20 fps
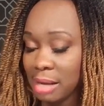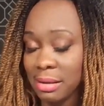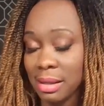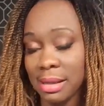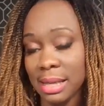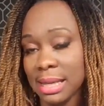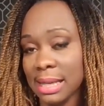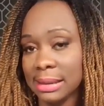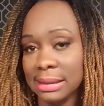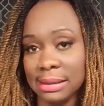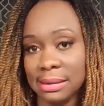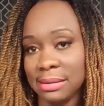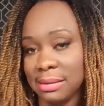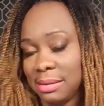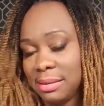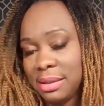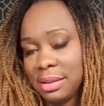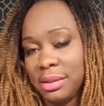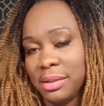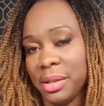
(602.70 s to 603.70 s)
other thing is,
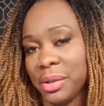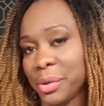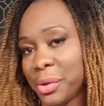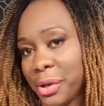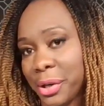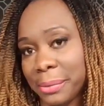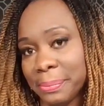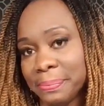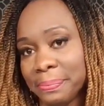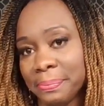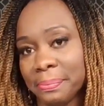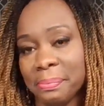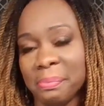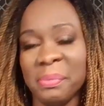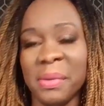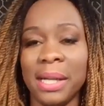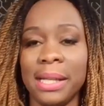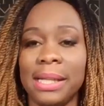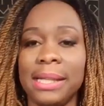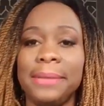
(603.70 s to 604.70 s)
you know, the norm,
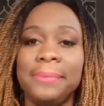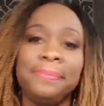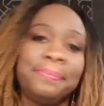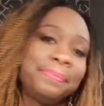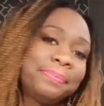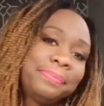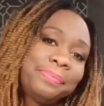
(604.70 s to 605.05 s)
money.